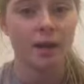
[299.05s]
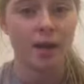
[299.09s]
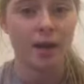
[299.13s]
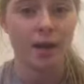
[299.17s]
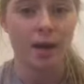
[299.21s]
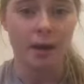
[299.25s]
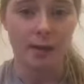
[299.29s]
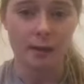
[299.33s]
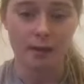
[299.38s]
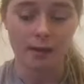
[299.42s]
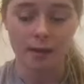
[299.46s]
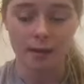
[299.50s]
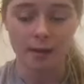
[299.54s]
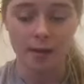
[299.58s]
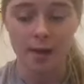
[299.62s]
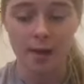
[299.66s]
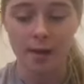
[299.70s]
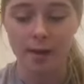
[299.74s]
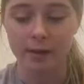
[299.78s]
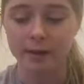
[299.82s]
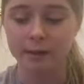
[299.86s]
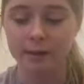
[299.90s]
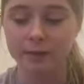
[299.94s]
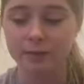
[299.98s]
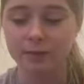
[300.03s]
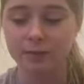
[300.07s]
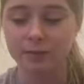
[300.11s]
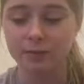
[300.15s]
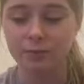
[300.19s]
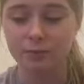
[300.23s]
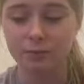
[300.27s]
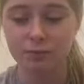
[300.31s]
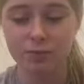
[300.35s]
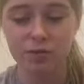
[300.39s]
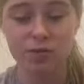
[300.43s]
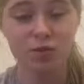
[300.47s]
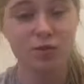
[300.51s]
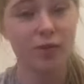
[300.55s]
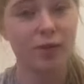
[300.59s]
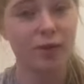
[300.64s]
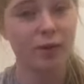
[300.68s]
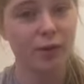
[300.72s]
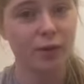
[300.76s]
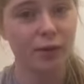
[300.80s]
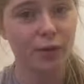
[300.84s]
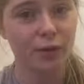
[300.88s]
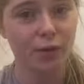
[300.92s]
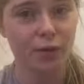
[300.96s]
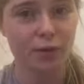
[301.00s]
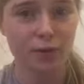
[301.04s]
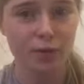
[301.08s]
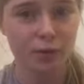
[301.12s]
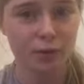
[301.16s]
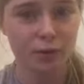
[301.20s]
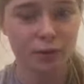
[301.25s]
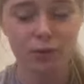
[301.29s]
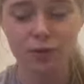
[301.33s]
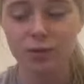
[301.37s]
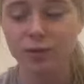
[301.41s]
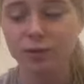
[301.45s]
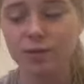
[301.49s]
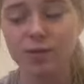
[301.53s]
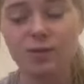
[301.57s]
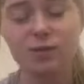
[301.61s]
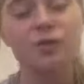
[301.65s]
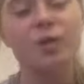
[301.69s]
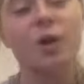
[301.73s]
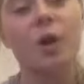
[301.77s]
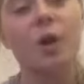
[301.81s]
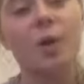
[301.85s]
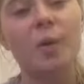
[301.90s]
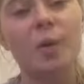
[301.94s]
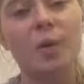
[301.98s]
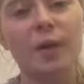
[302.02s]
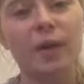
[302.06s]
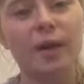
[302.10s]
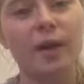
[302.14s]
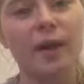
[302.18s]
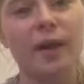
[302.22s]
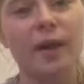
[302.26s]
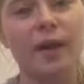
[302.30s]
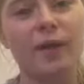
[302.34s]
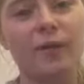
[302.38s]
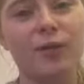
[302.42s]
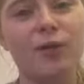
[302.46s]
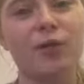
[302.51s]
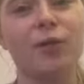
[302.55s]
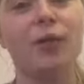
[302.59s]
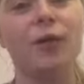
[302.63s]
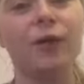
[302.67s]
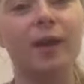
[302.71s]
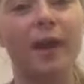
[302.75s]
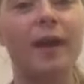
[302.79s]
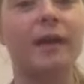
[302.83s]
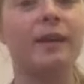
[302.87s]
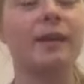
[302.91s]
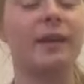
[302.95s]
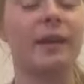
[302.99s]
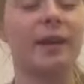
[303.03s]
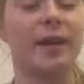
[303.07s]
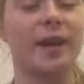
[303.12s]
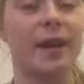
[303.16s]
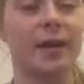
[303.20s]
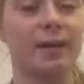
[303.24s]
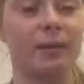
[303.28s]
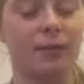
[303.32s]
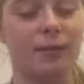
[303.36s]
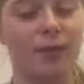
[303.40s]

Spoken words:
and it kind of triggered you, you just don't want to ever look at it again.